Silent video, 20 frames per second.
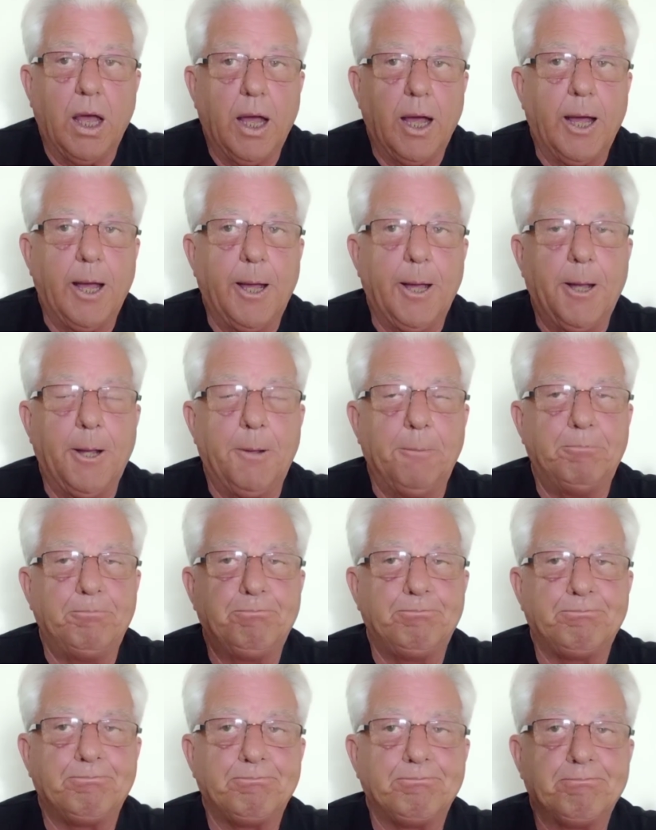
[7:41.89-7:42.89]

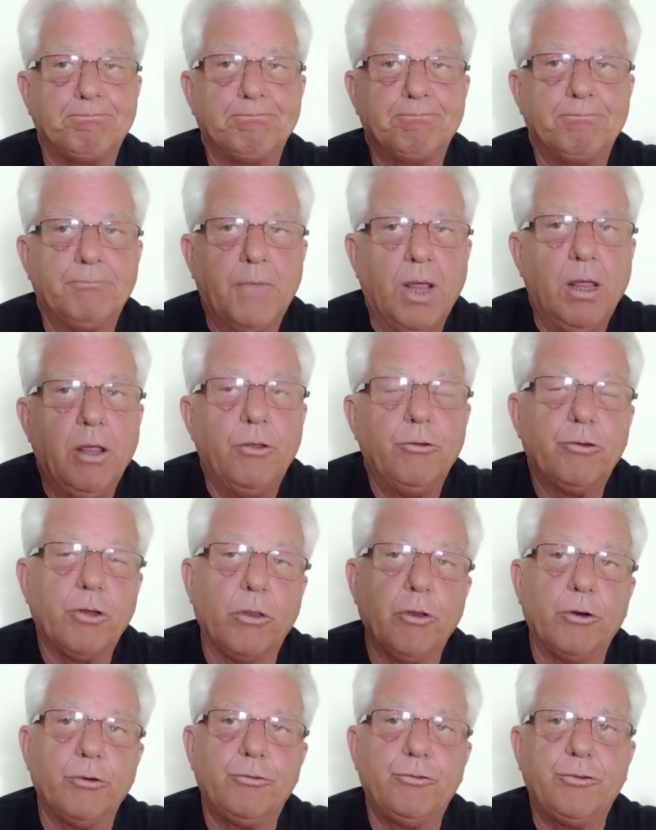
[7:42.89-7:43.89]
So
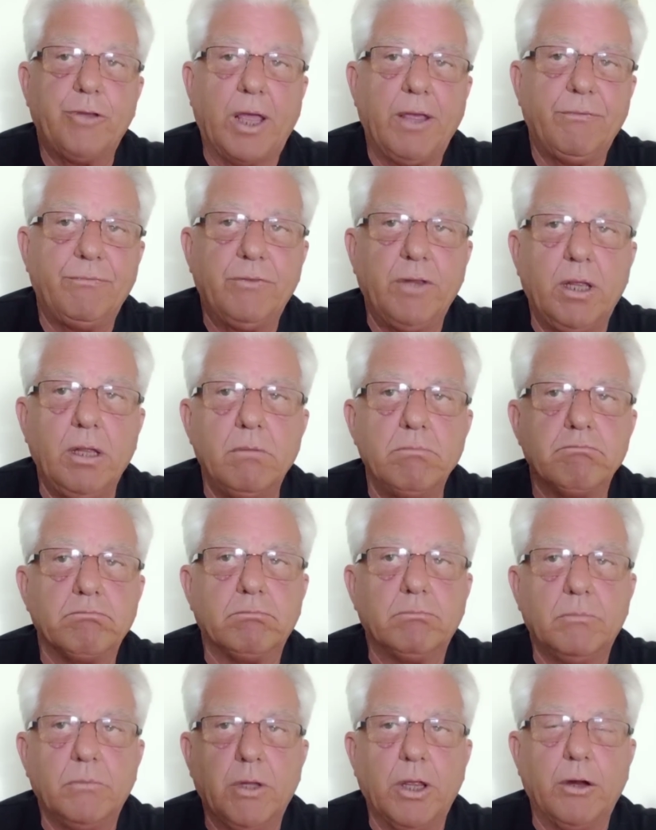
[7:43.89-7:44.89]
there's safety,
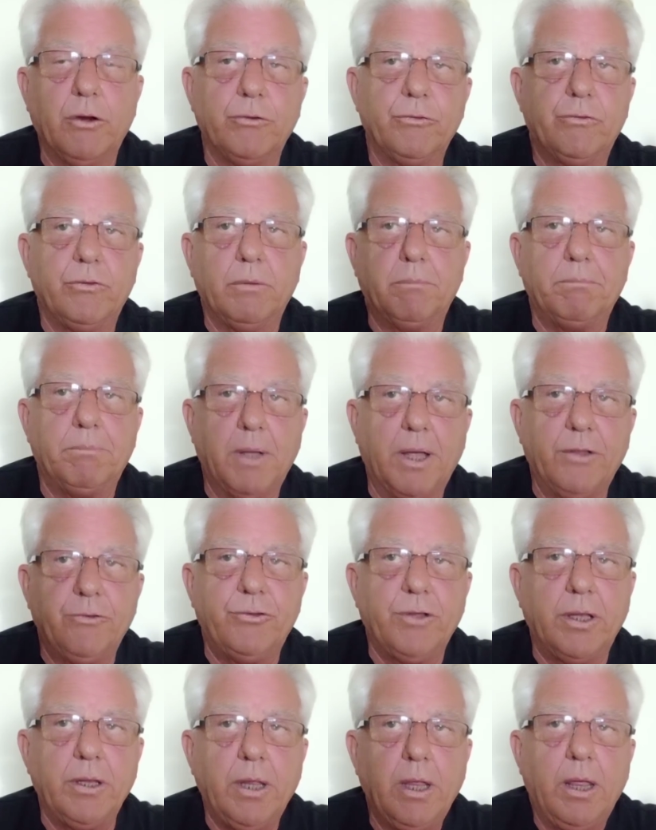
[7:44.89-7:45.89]
there's the
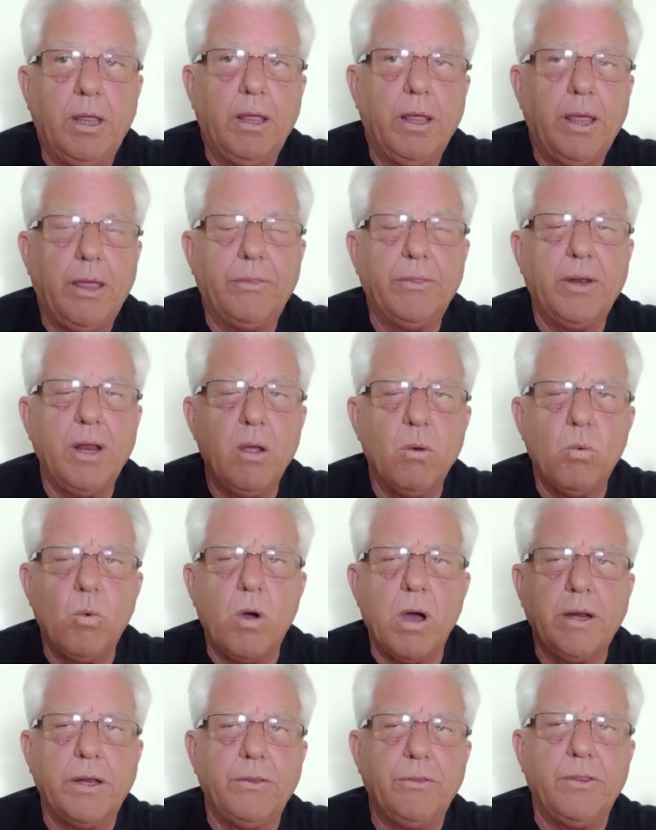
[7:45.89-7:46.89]
budget, and then I
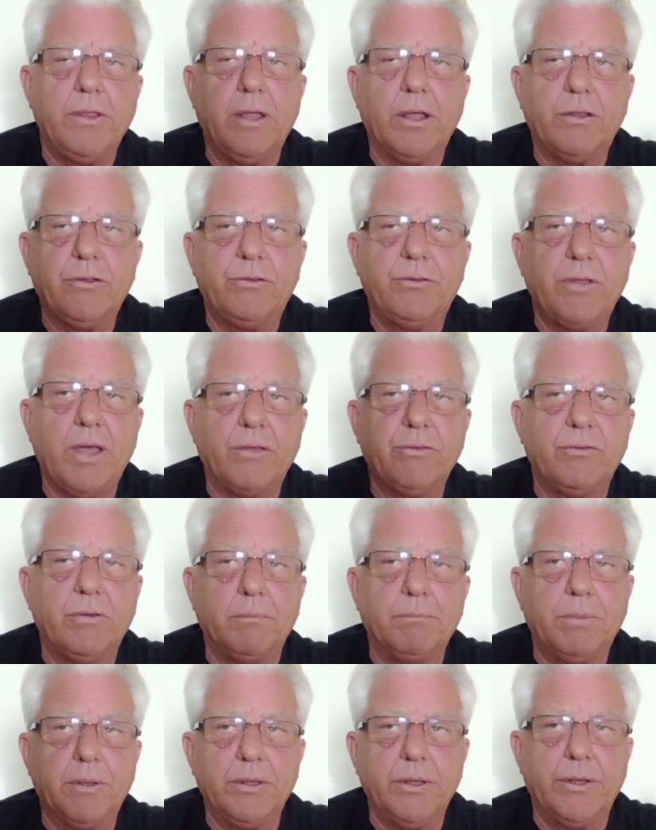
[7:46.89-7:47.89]
wanted the
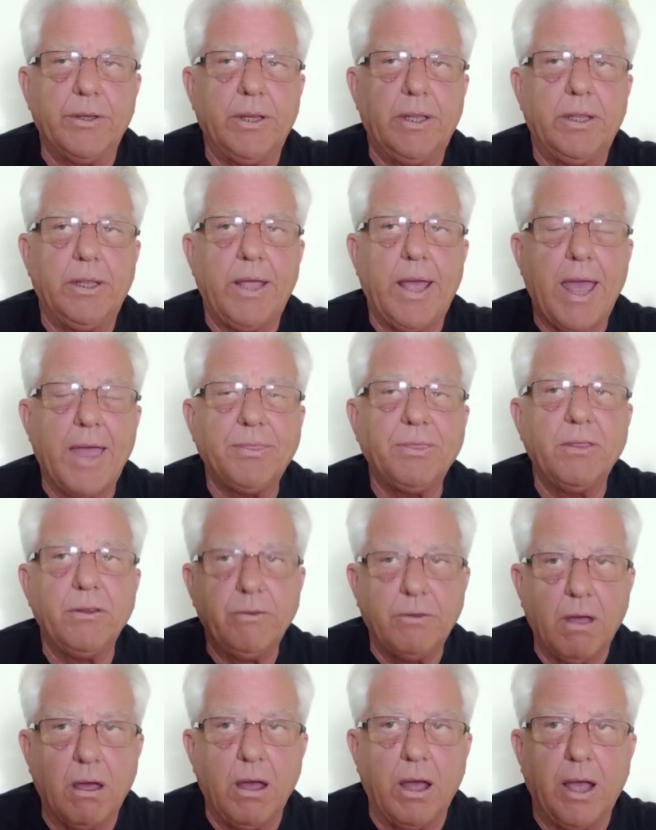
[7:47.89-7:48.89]
accessibility. At the
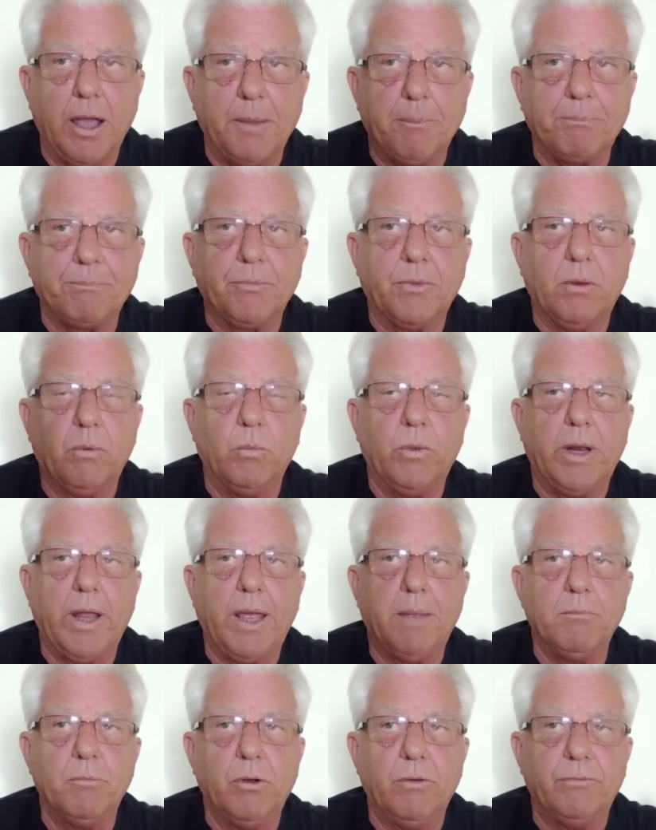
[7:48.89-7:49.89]
time when
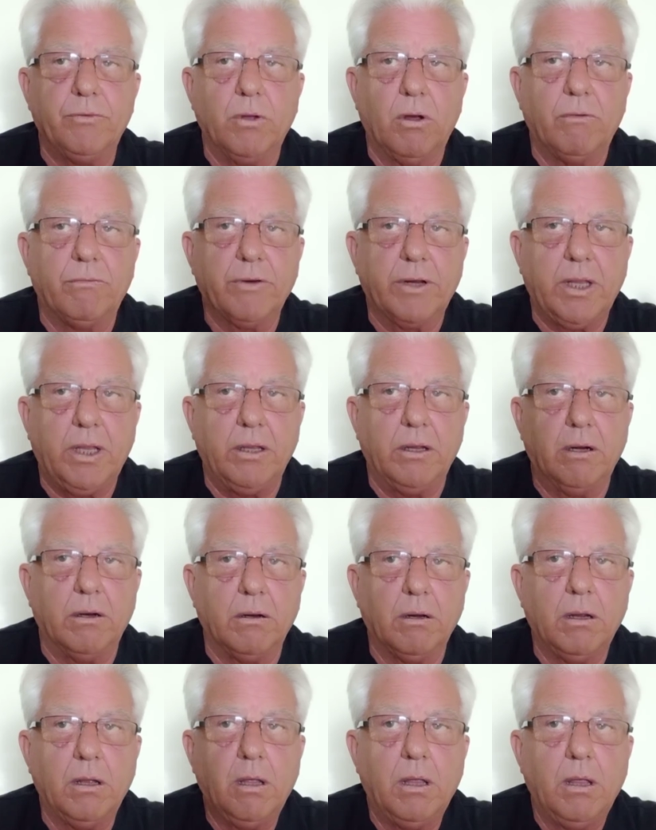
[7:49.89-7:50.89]
I moved over
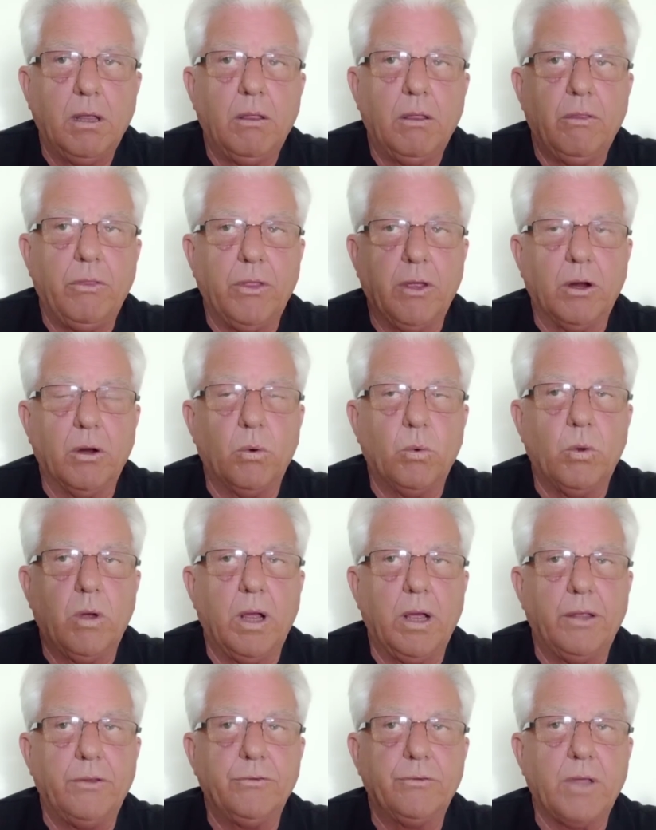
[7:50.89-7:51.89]
here, I
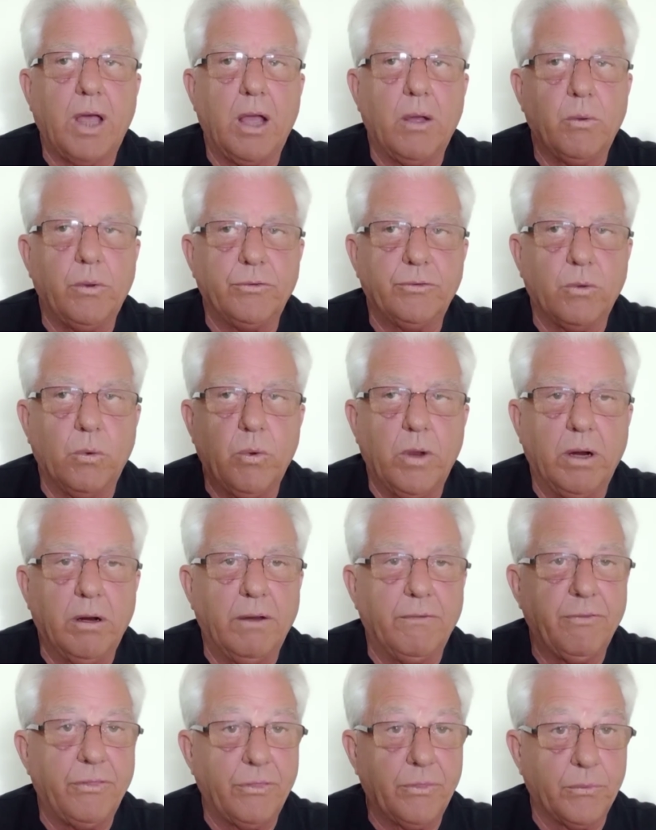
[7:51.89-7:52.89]
was aware
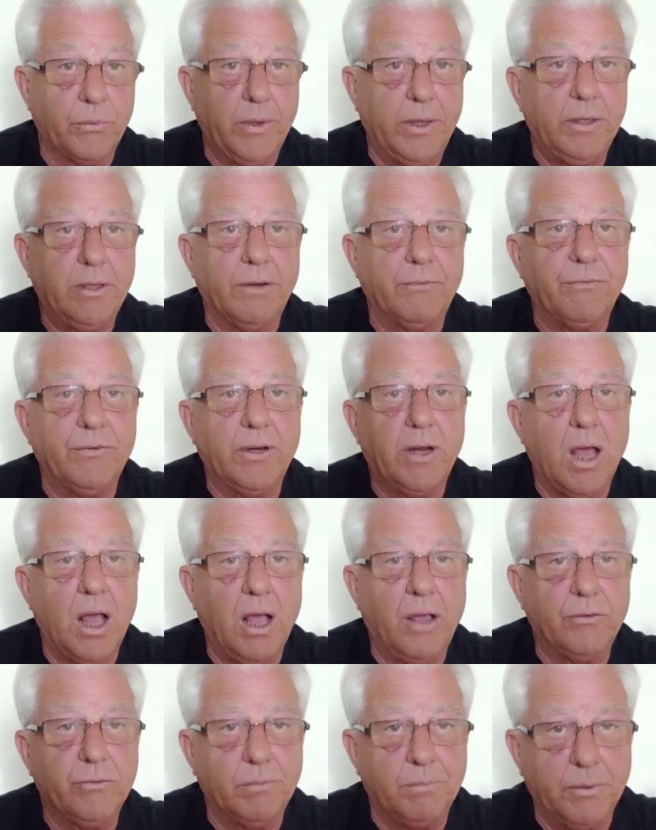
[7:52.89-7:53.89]
of 3 different
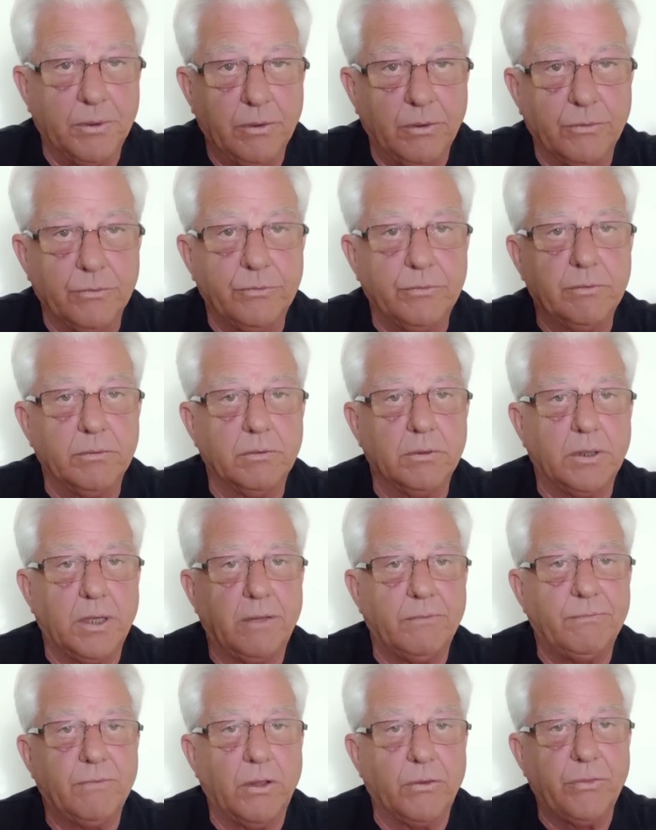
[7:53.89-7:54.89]
hospitals, and
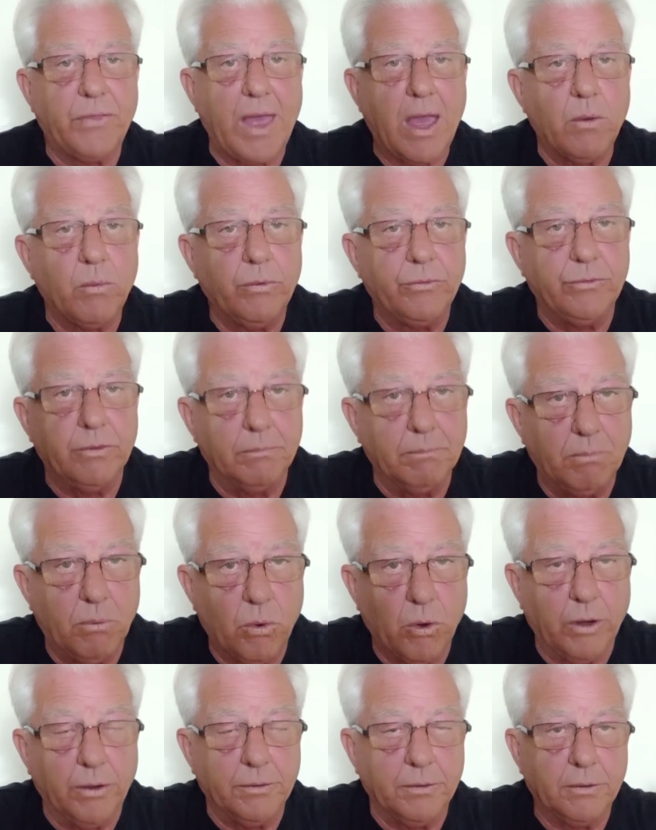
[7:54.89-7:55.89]
I felt that was
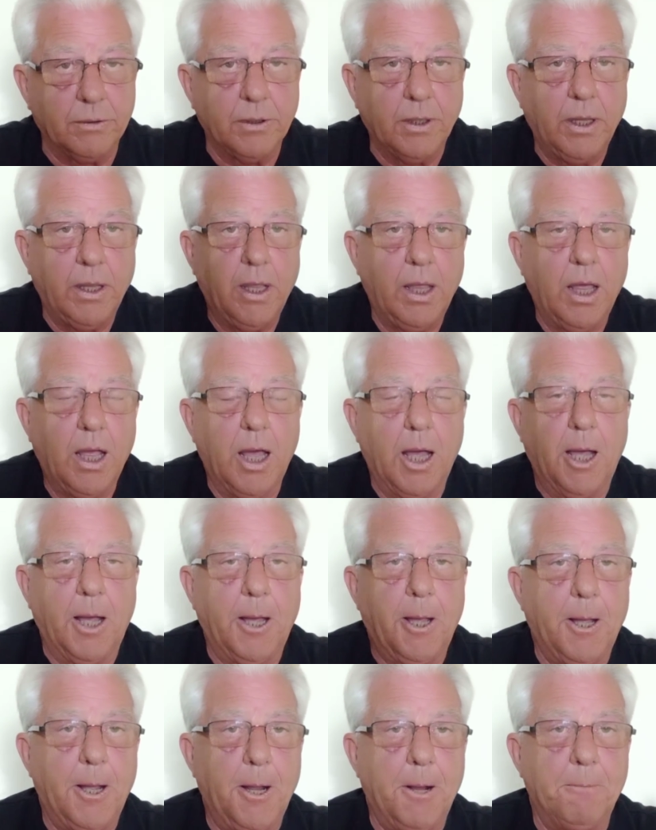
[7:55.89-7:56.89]
important.
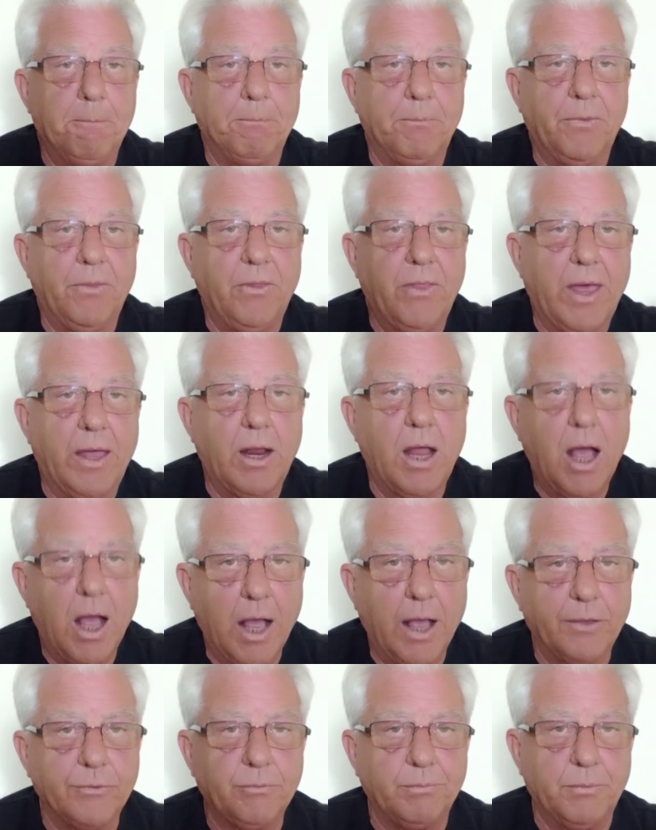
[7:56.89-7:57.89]
That
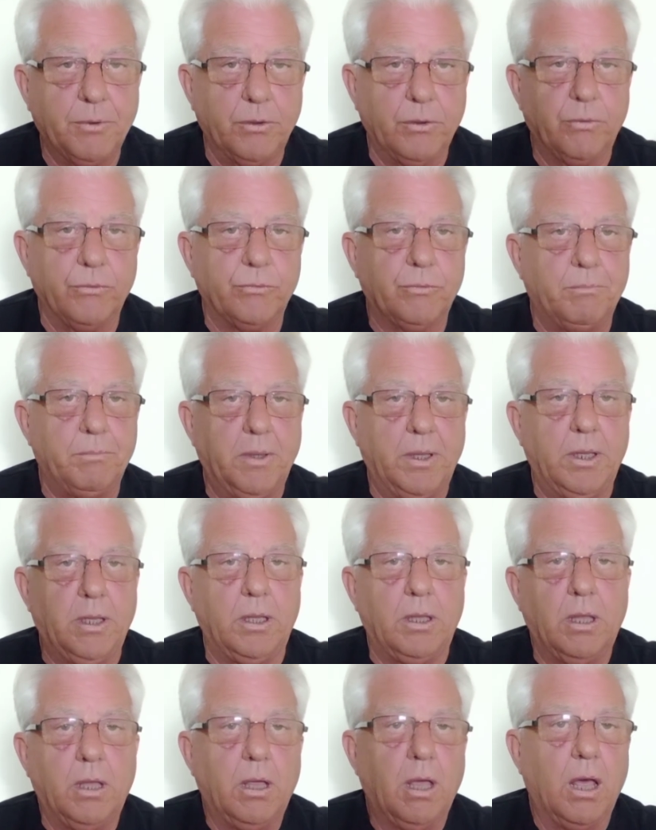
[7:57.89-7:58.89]
hospitals
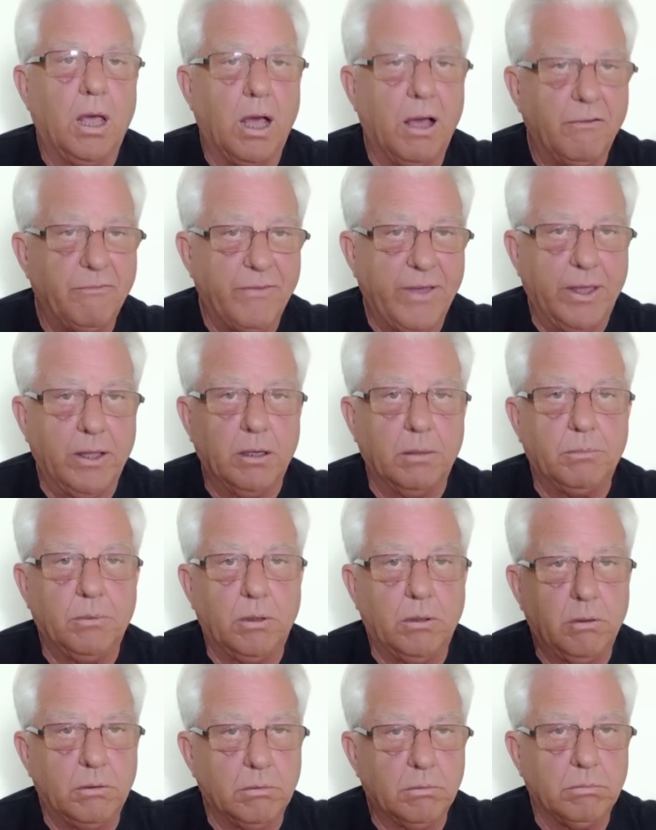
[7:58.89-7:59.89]
be
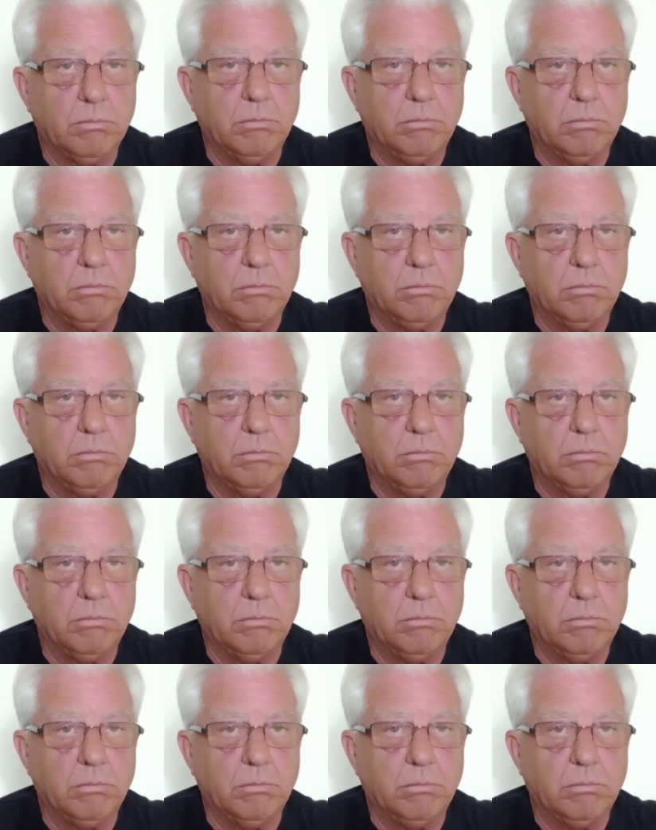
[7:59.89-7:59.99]
available,